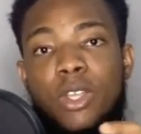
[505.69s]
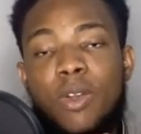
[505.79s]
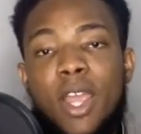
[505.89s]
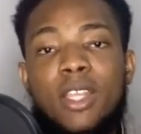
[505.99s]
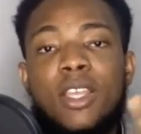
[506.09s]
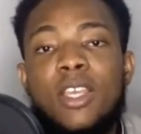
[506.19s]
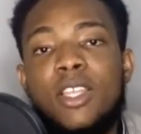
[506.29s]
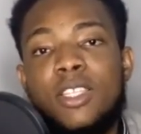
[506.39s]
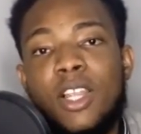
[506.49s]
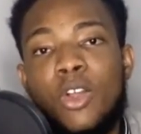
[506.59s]
All right,
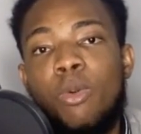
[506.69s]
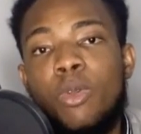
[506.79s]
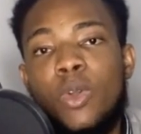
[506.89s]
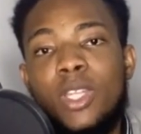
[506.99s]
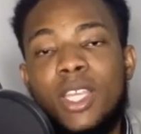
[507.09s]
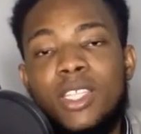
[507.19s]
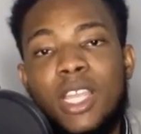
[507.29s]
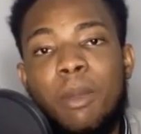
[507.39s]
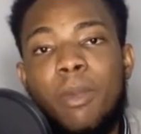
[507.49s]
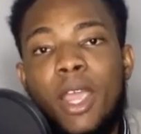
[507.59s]
so I'll come your way next time.